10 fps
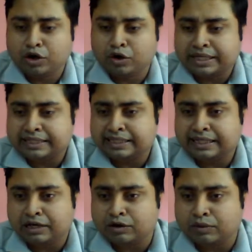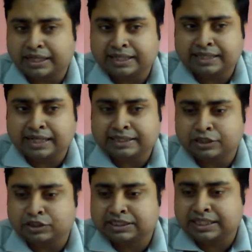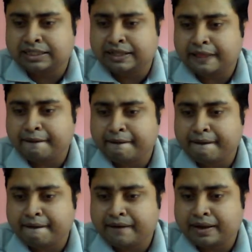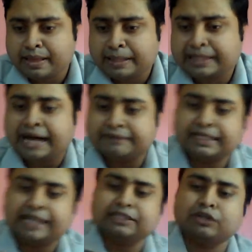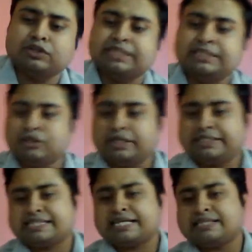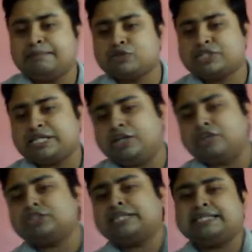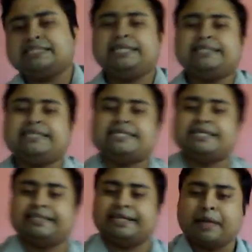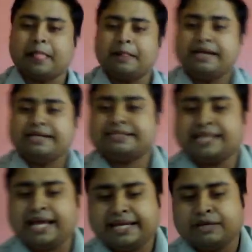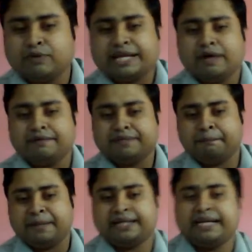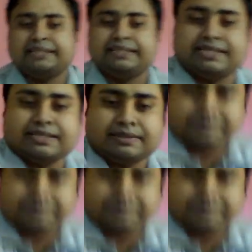Okay, then what are the other question? Yeah, there is a question to discuss the Brewster law. So that is the interesting thing. Say you have the plane like this.